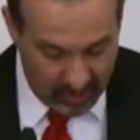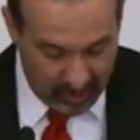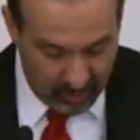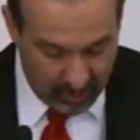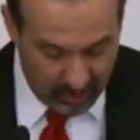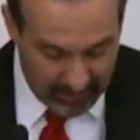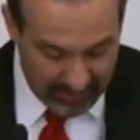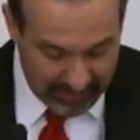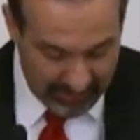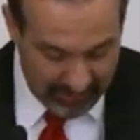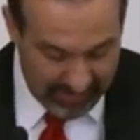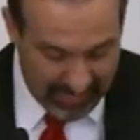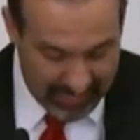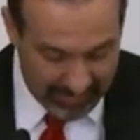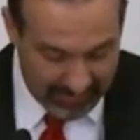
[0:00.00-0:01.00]
Gulen's
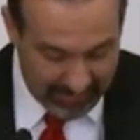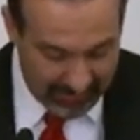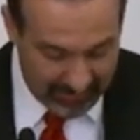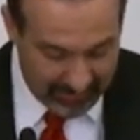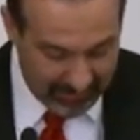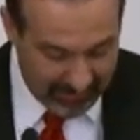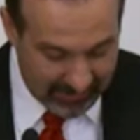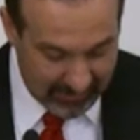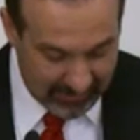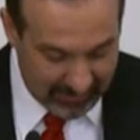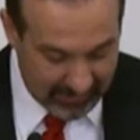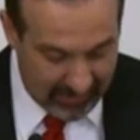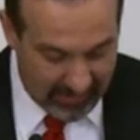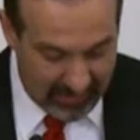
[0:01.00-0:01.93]
Excellence